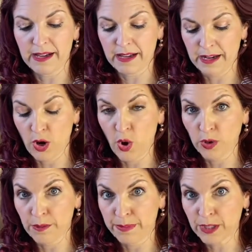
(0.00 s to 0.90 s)
along
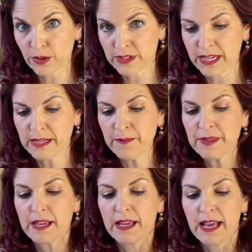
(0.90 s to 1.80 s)
a big container,
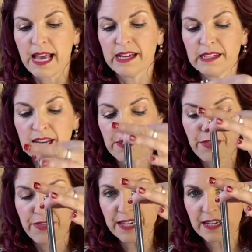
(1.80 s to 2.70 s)
and a
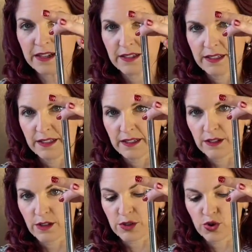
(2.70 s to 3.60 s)
thick
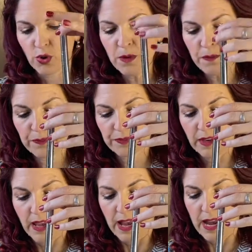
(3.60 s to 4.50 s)
straw,
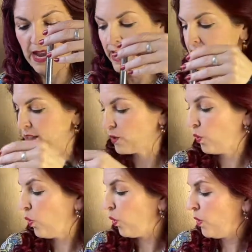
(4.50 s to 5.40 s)
and
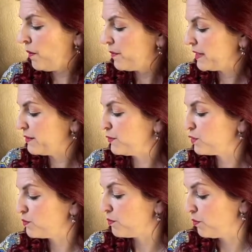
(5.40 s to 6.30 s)
or if you
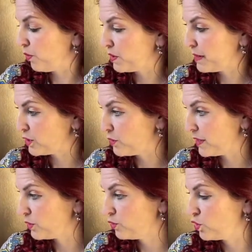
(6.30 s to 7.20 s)
want to make sure
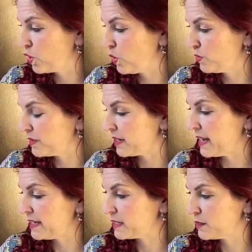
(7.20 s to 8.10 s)
that you don't
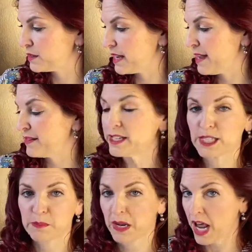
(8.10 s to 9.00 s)
have any
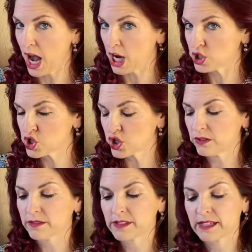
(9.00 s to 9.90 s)
splurge on
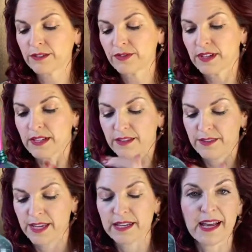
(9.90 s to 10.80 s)
yourself,
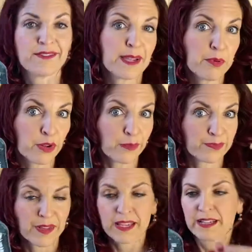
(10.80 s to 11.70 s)
then have a bottle.
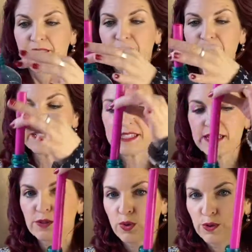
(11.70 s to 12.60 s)
This here is
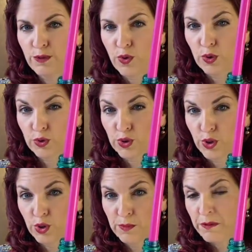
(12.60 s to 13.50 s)
called a vocal
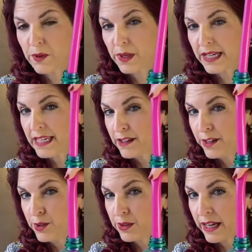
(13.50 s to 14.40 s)
tube. If you're in
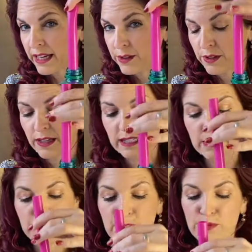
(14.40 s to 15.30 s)
the UK, you can get them
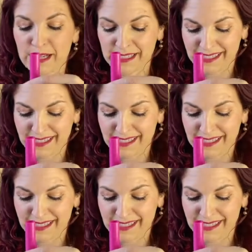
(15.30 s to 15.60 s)
in the US.